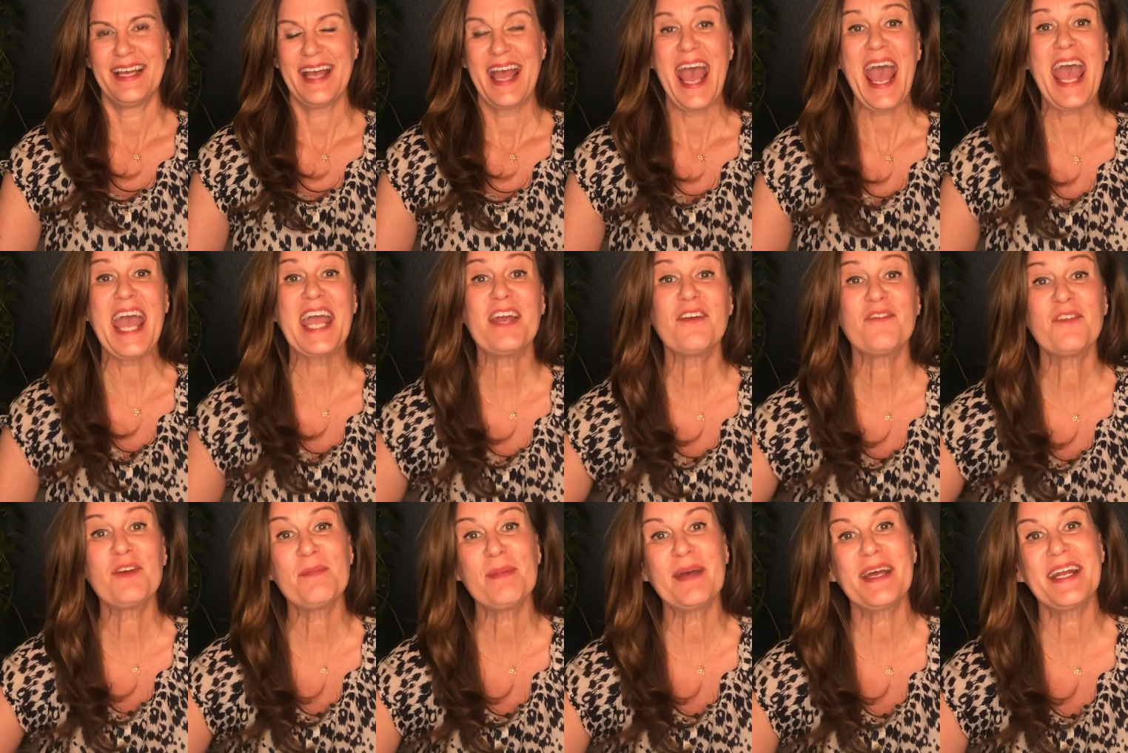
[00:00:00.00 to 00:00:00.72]
Hey
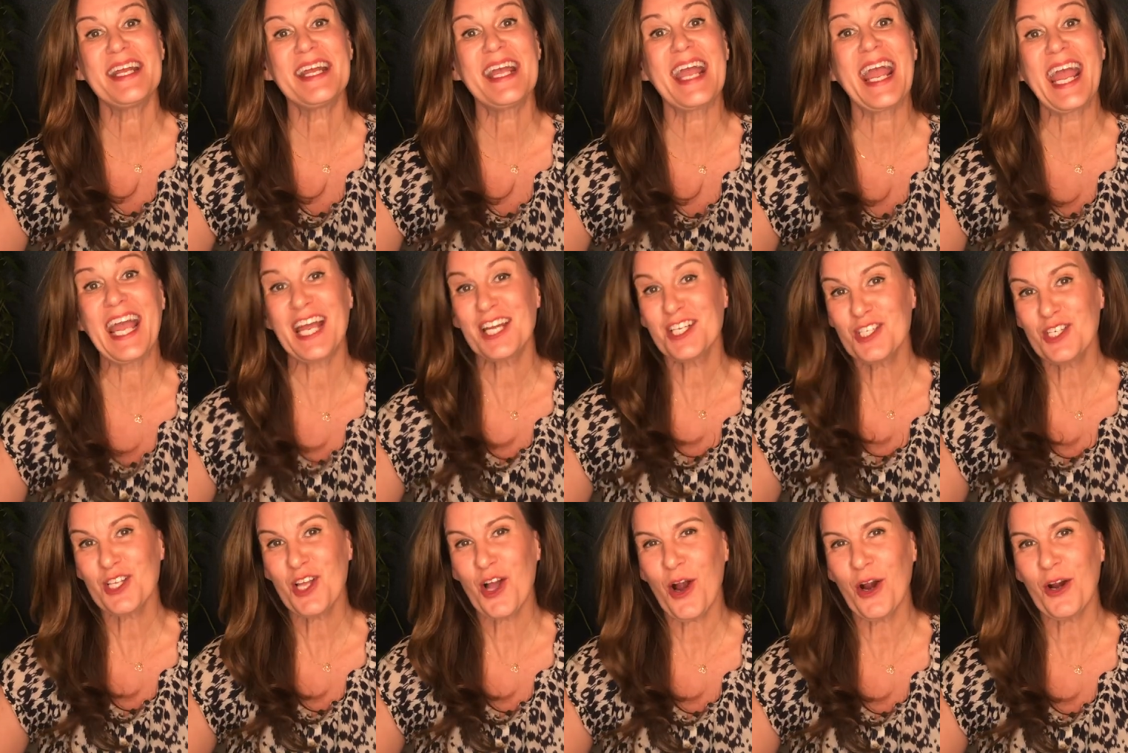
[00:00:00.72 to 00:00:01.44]
everybody,
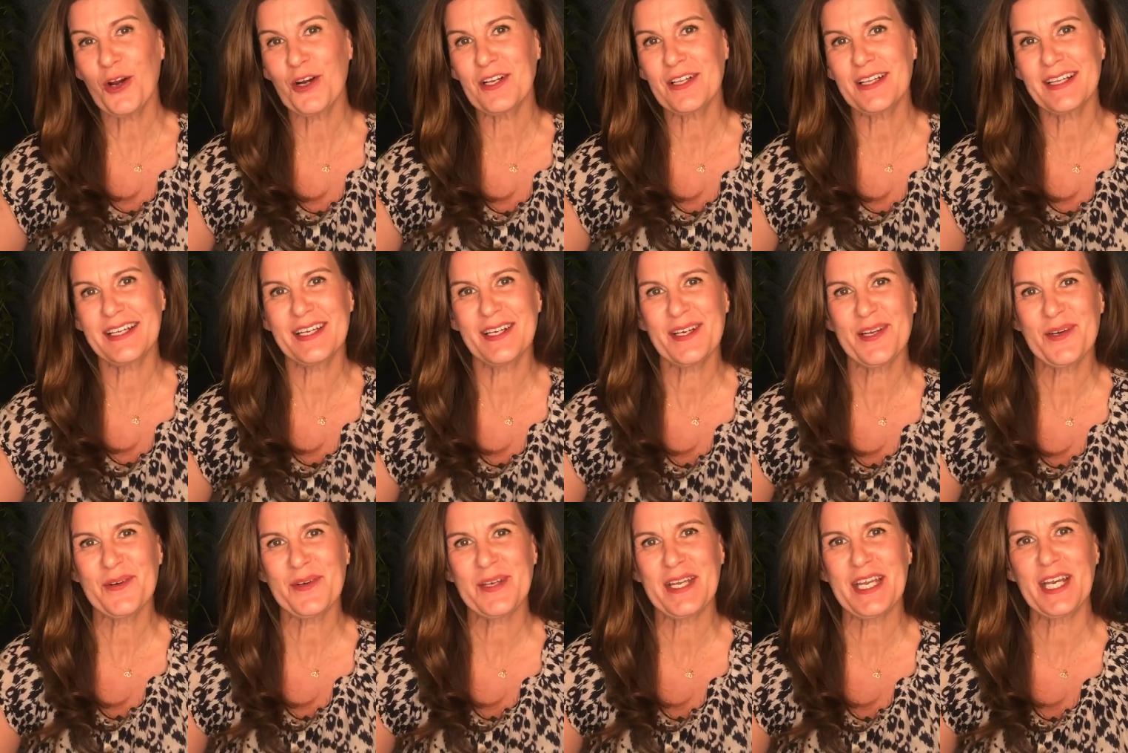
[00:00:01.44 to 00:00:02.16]
Angela
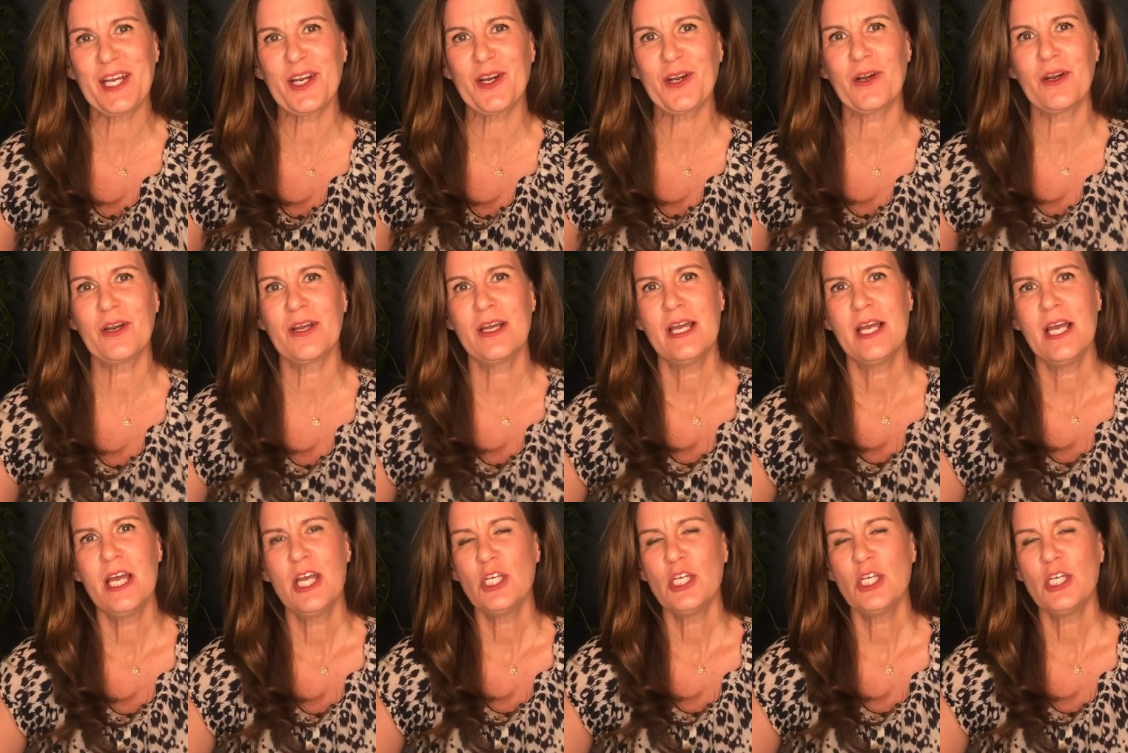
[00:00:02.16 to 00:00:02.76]
Ardolino here.